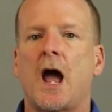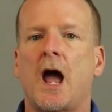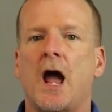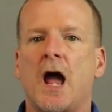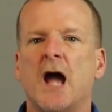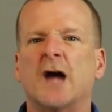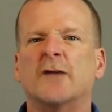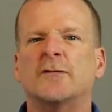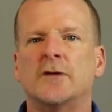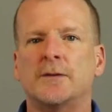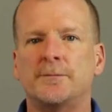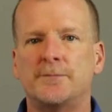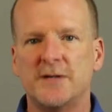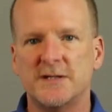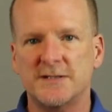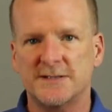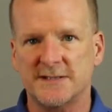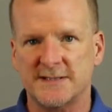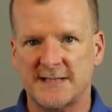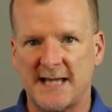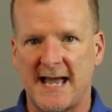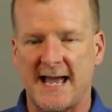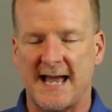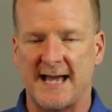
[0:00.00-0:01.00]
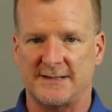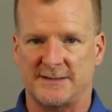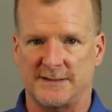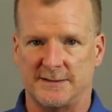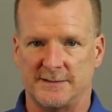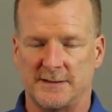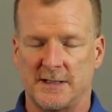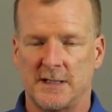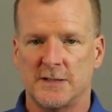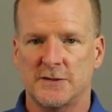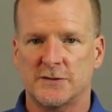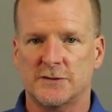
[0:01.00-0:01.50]
Every business has it.
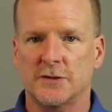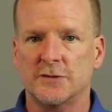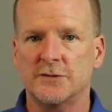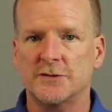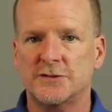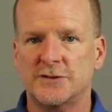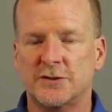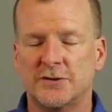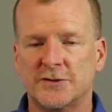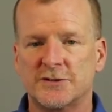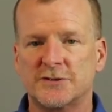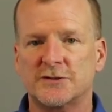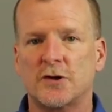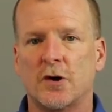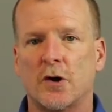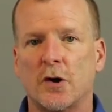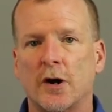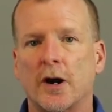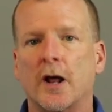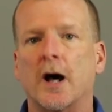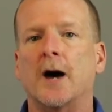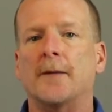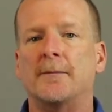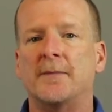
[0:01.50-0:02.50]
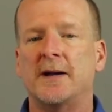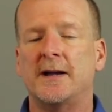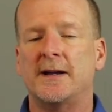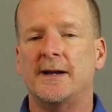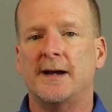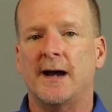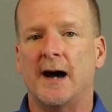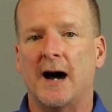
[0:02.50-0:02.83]
So does your startup.